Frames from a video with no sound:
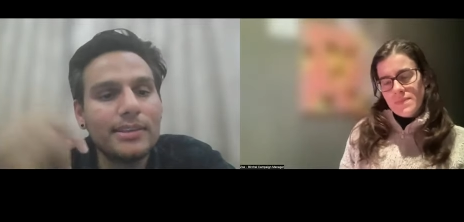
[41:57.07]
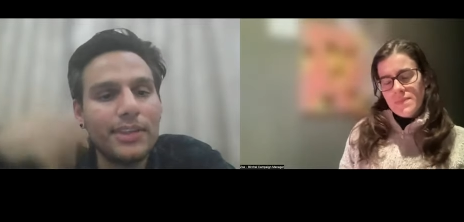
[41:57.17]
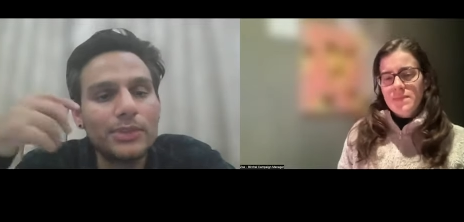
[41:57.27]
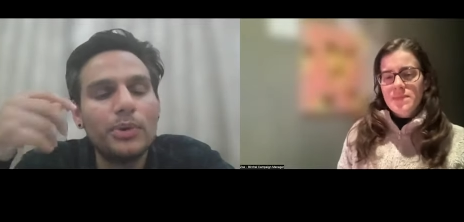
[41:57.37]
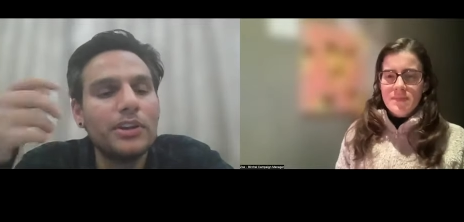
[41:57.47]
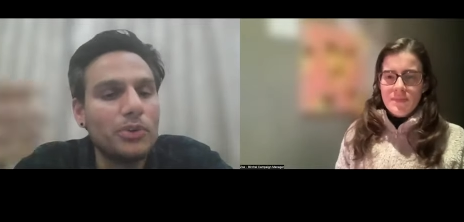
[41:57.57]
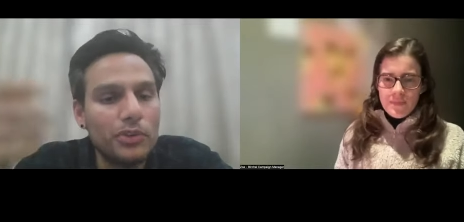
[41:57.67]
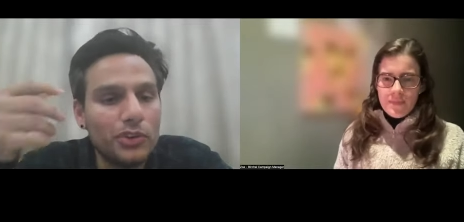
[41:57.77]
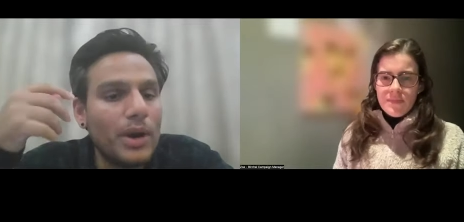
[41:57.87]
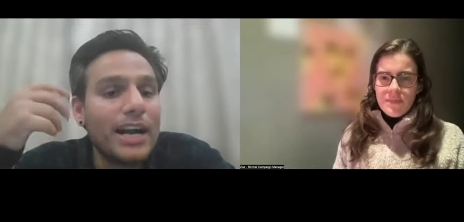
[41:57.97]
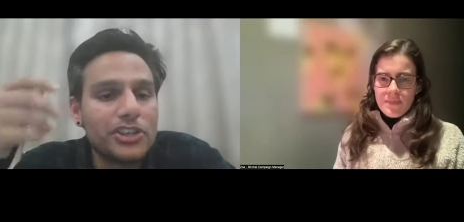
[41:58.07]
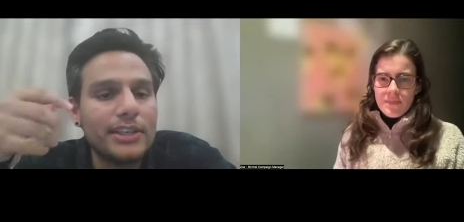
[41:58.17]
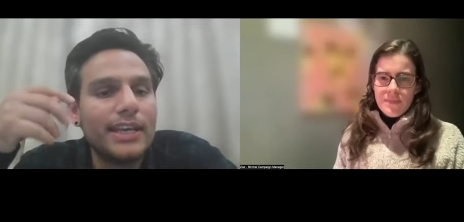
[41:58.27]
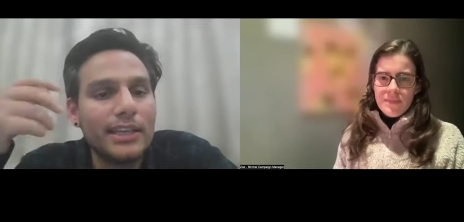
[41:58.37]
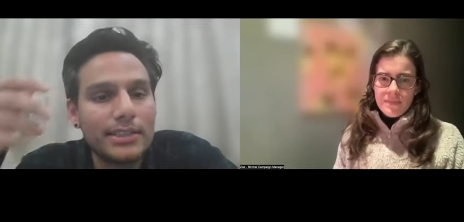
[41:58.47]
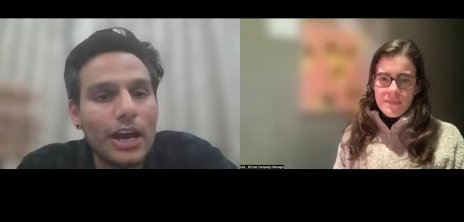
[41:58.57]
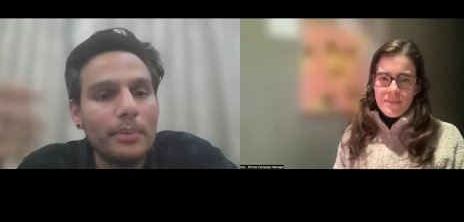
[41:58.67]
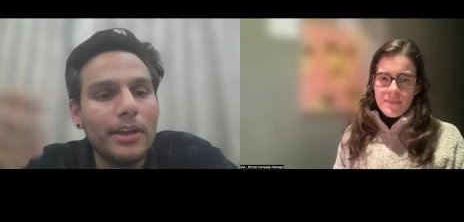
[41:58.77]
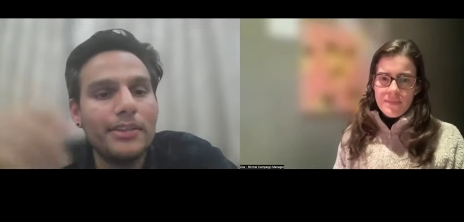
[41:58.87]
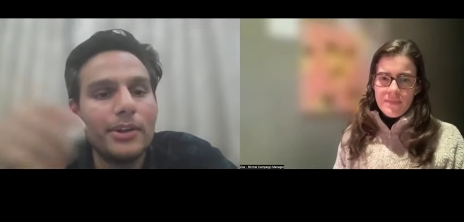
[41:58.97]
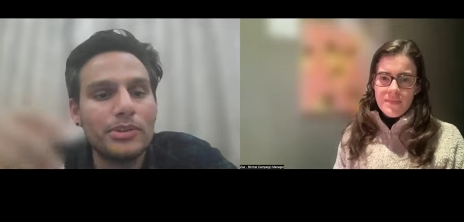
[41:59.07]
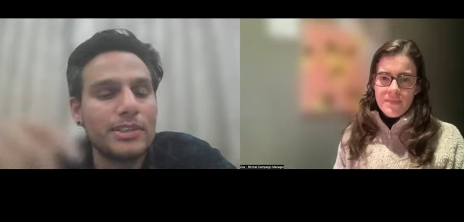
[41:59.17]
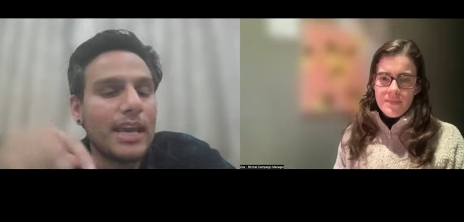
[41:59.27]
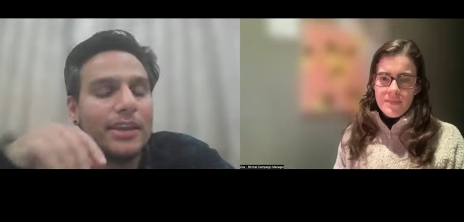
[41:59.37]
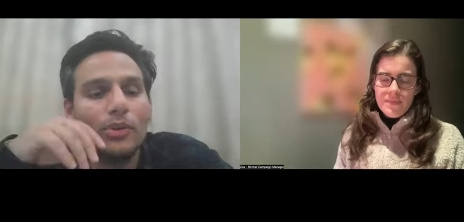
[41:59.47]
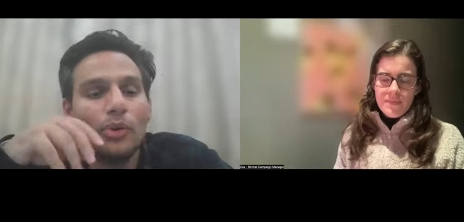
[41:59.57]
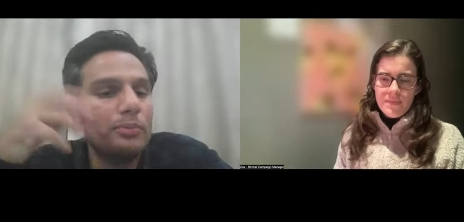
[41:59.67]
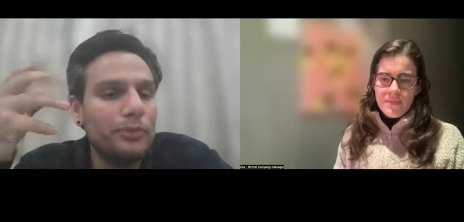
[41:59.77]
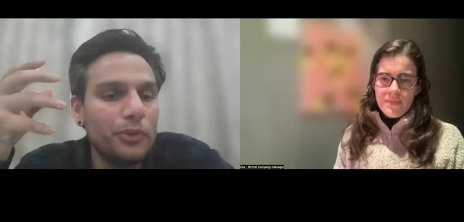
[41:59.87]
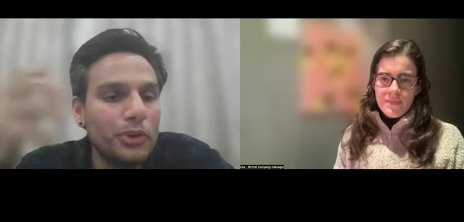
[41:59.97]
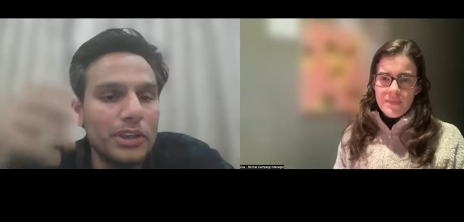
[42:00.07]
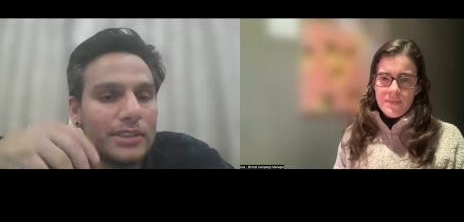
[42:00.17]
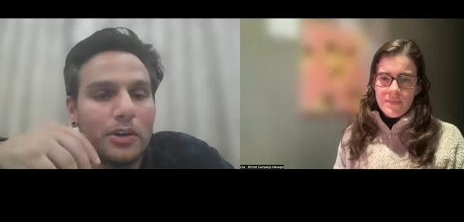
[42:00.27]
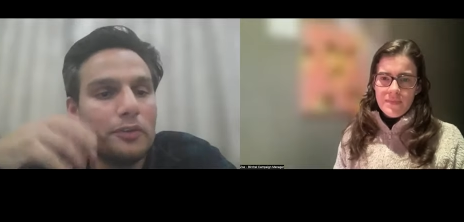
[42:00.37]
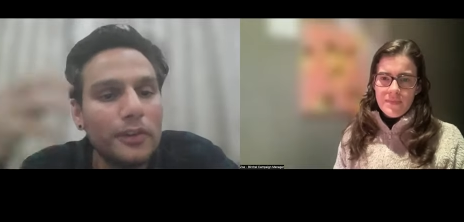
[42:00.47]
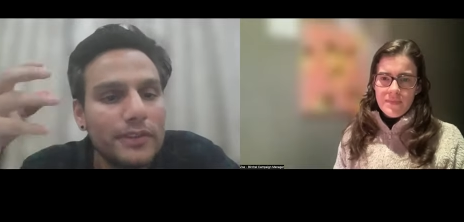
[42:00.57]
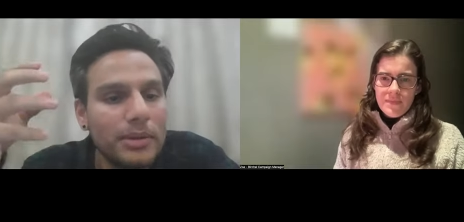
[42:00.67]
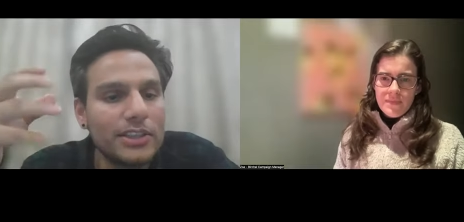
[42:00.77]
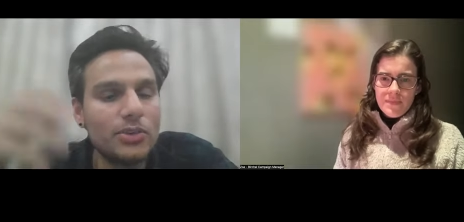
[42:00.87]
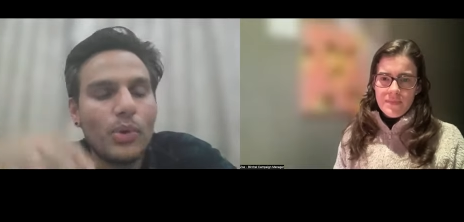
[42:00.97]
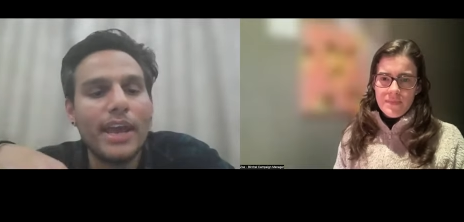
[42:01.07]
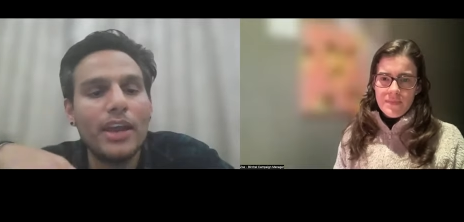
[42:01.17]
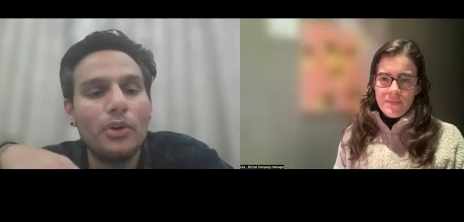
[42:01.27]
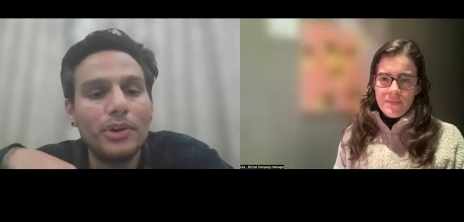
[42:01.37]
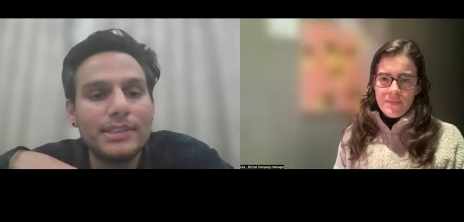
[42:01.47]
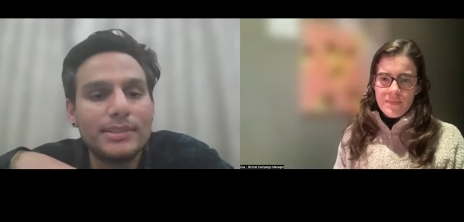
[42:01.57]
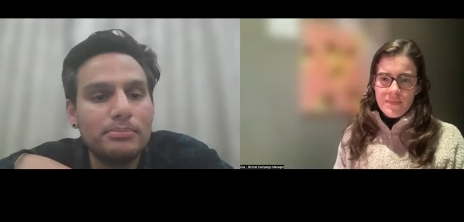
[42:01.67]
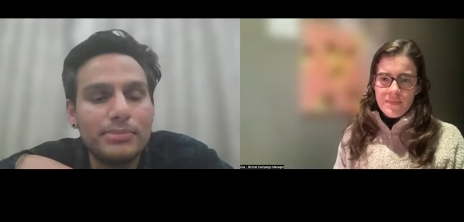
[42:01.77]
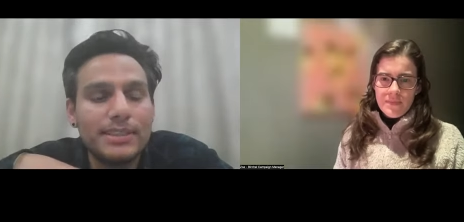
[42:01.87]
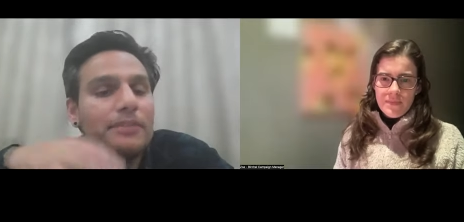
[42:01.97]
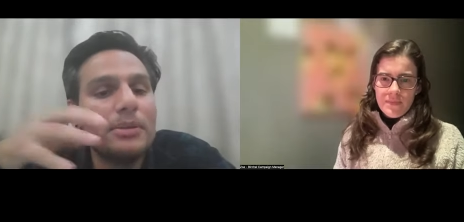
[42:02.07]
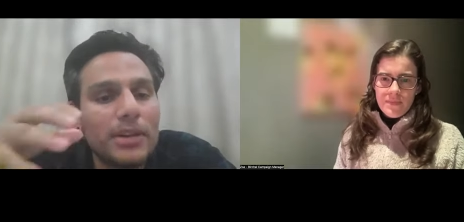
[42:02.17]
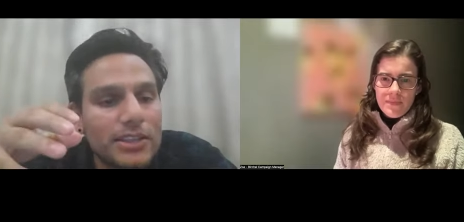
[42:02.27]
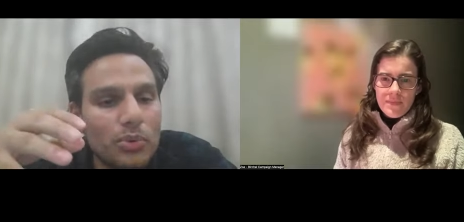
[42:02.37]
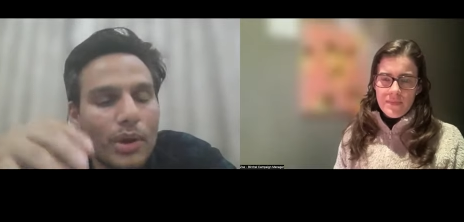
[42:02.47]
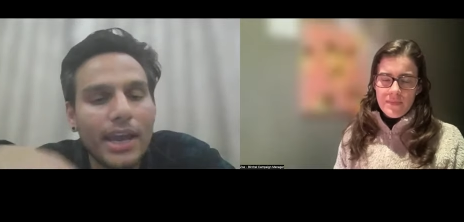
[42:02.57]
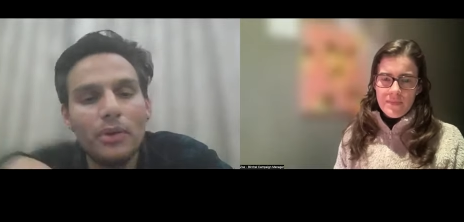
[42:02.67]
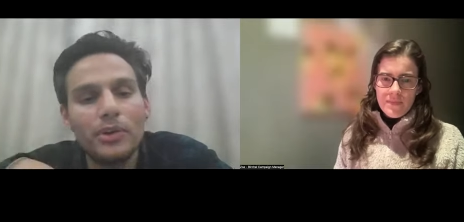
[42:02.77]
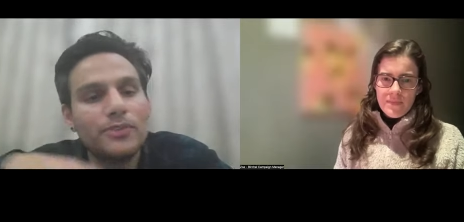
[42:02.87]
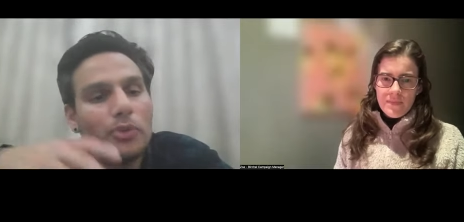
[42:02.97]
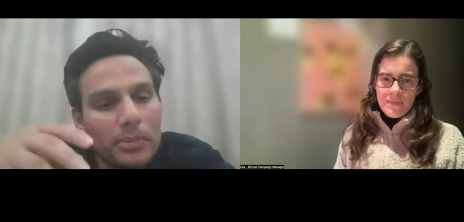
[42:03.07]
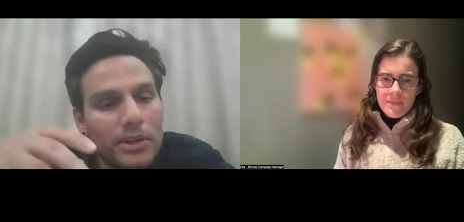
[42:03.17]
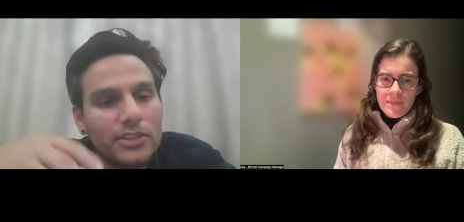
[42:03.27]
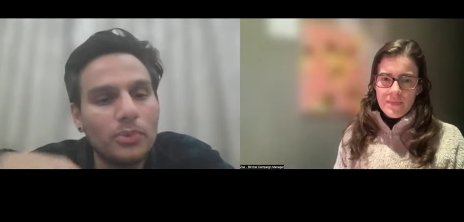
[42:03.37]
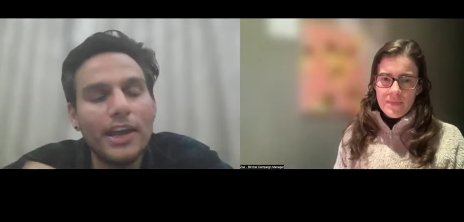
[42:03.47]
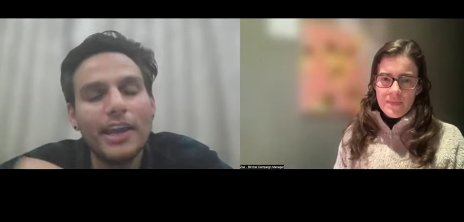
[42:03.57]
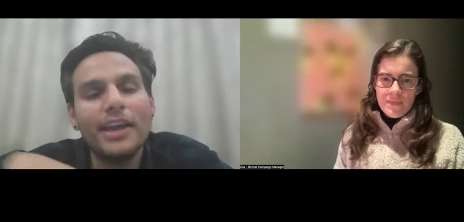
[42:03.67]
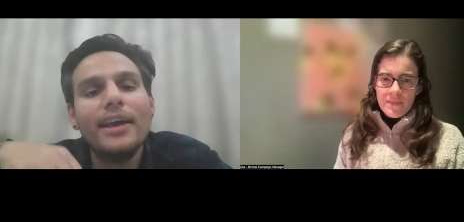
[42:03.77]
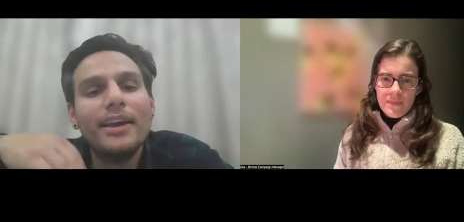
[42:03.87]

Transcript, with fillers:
Speaker 1: That's when it'll you'll actually get a timeline that'll say your food is you know 50 minutes away, or it's 70 minutes away, or it's 40 minutes away.